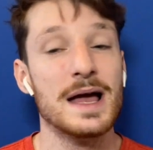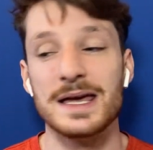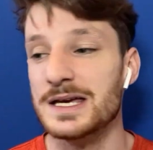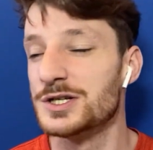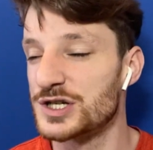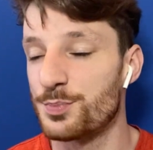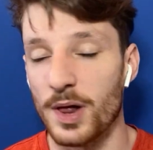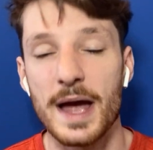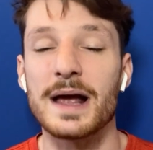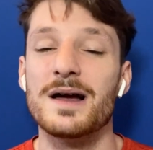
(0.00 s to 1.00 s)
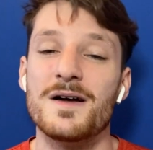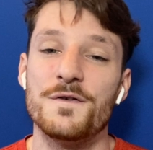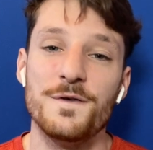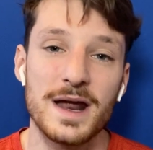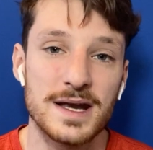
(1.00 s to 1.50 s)
He is just playing
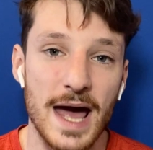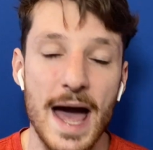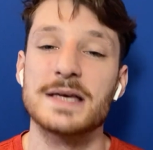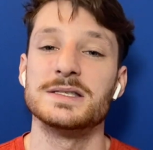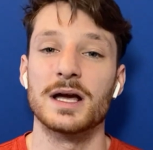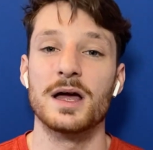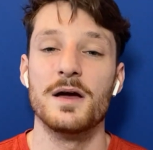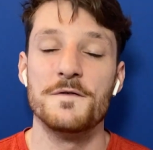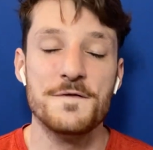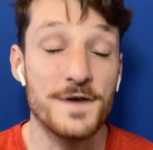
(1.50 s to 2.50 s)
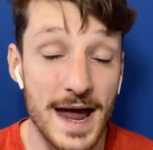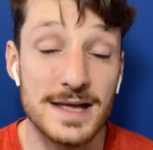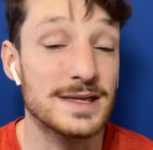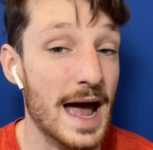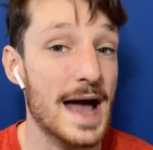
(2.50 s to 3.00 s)
fantastic,
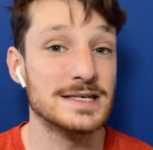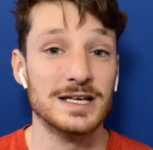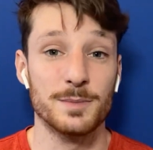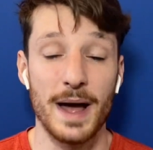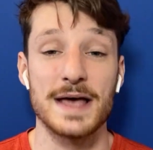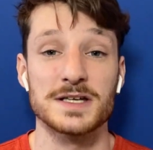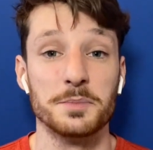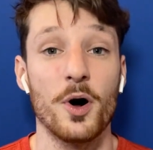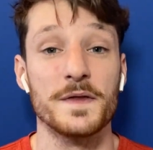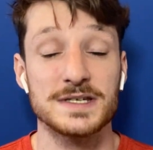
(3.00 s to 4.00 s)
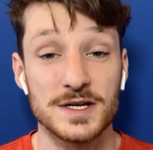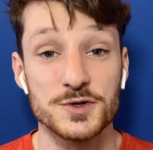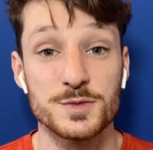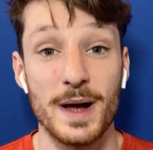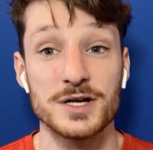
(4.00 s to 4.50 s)
fantastic basketball. The
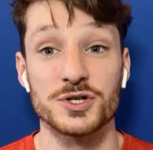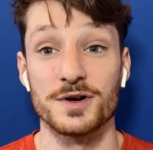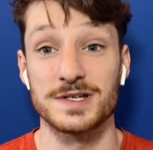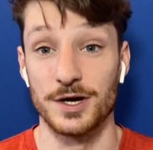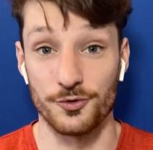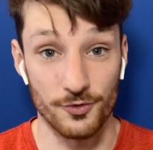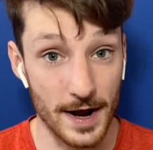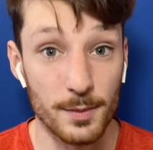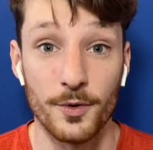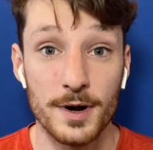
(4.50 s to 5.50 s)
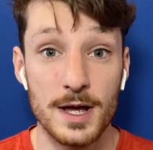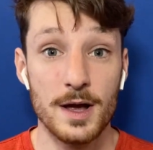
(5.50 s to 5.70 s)
Sixers bench looks incredible.